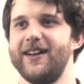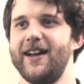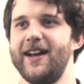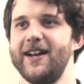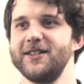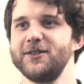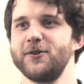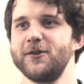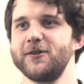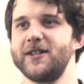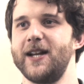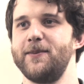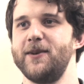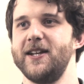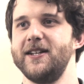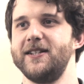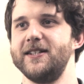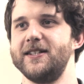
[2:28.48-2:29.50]
As
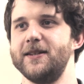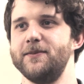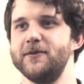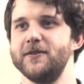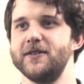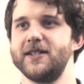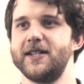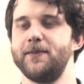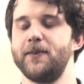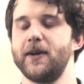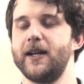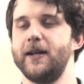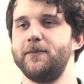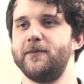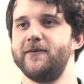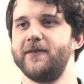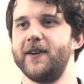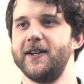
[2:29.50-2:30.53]
cross-laminated timber is typically
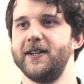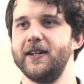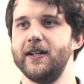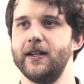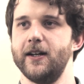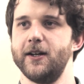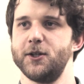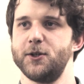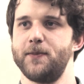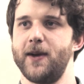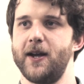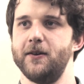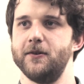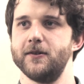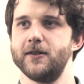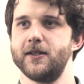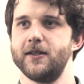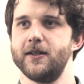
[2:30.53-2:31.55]
provided in large
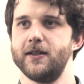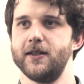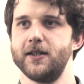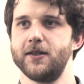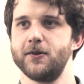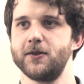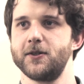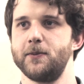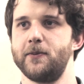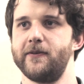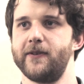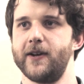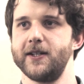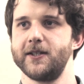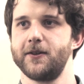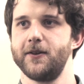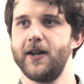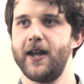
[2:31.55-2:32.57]
panels, this also
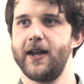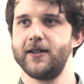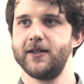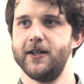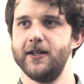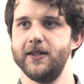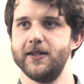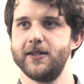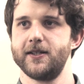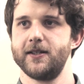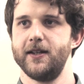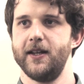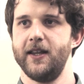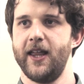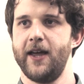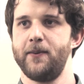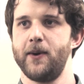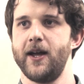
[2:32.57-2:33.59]
provides good air tightness
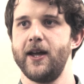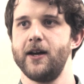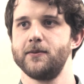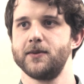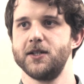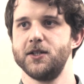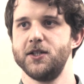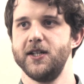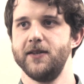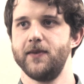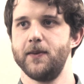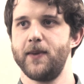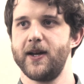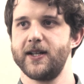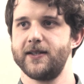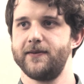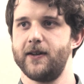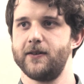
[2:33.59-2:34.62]
and thereby helps achieve the
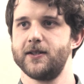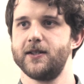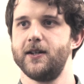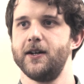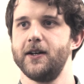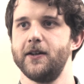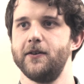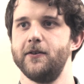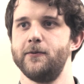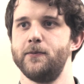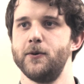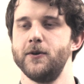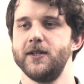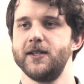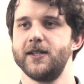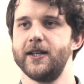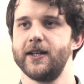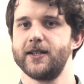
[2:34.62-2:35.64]
Passive House target of
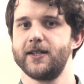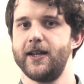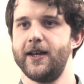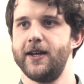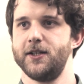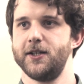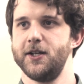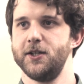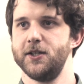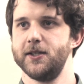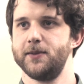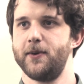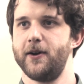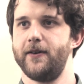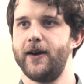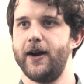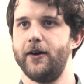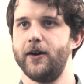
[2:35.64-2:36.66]
0.6 air changes
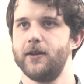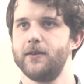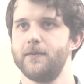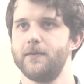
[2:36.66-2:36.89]
per hour.